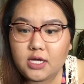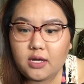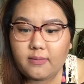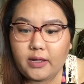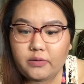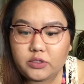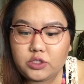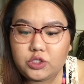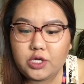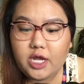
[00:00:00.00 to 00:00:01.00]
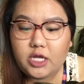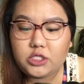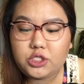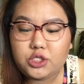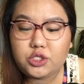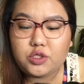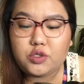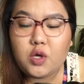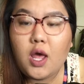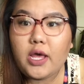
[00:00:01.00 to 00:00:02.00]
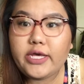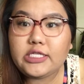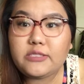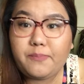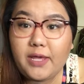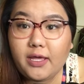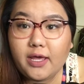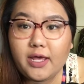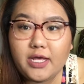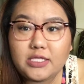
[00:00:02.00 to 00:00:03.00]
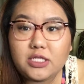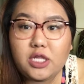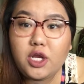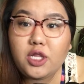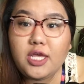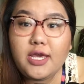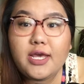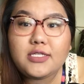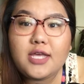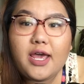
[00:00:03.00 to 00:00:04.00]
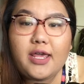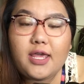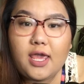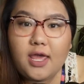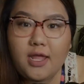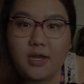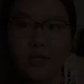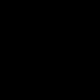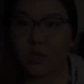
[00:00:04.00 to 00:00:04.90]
I will try to speak as clearly as I can.